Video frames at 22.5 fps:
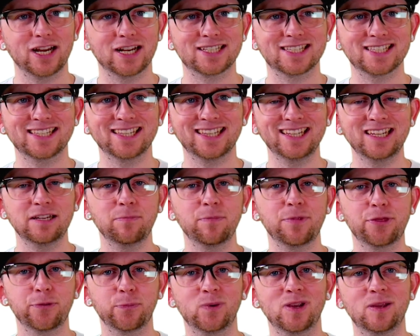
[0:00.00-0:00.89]

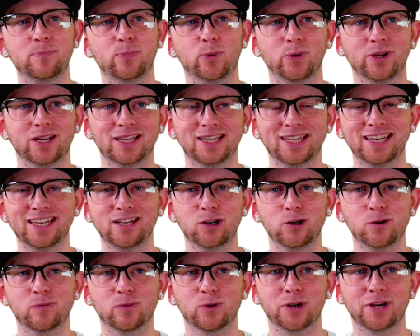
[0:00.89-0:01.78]
slim 3-point lead
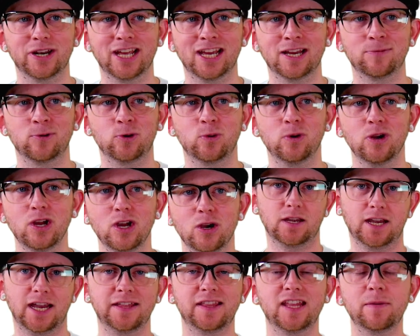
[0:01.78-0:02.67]
over Enamel,
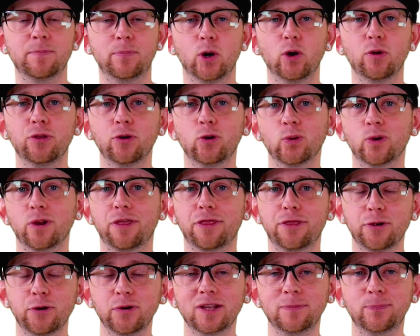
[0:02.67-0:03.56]
and they both hold a
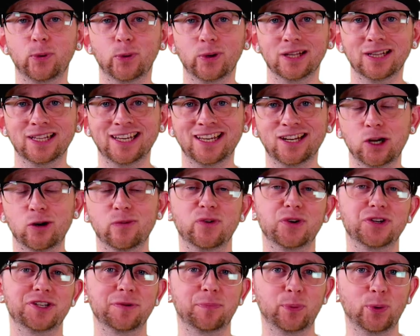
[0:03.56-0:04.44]
30-point lead
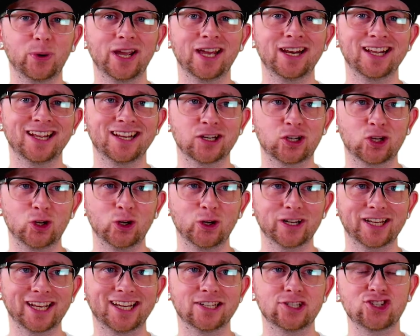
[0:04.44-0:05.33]
over Depran and
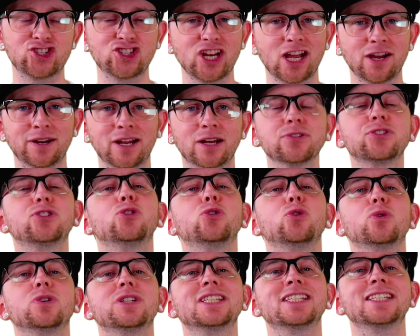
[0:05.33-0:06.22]
Cook. And shout out
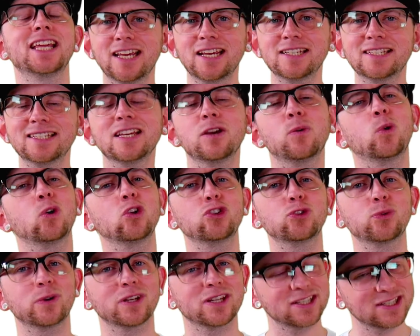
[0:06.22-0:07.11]
to
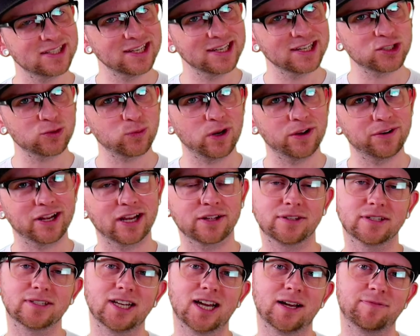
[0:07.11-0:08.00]
Stacy126 rounding
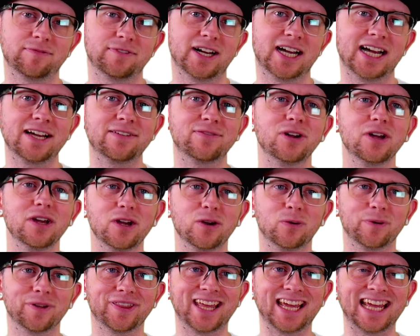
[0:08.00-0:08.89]
out the top 5
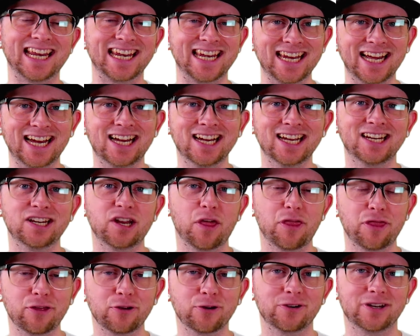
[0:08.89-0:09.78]
with a
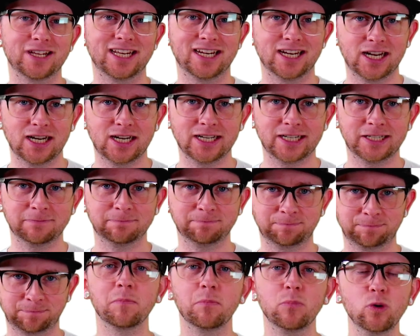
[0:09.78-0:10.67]

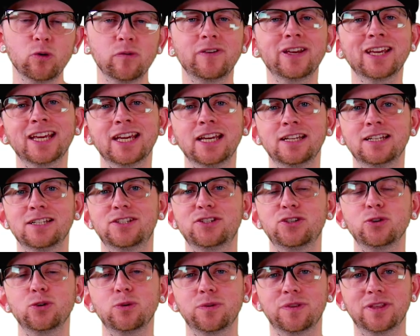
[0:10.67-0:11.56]
939. Moving
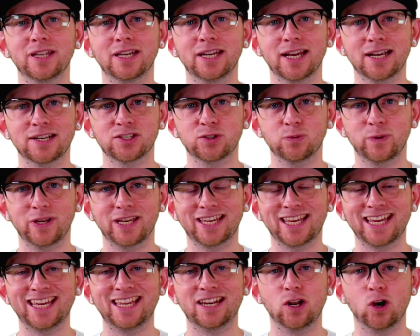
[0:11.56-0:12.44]
into the next
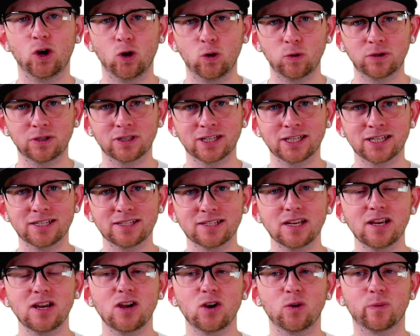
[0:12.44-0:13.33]
week in
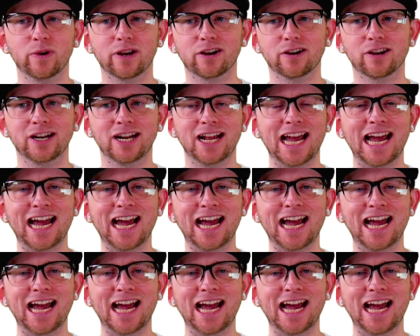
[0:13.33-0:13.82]
Oakland, we are going to